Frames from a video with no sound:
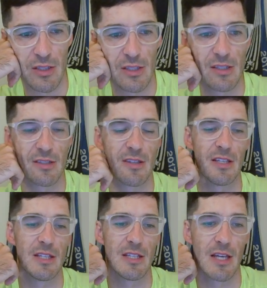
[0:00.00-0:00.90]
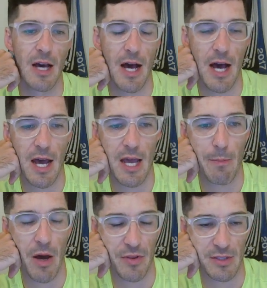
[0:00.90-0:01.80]
is the
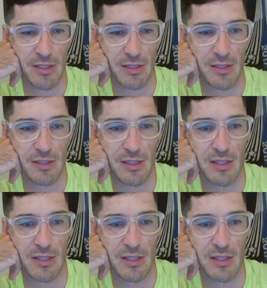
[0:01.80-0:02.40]
hypothesis,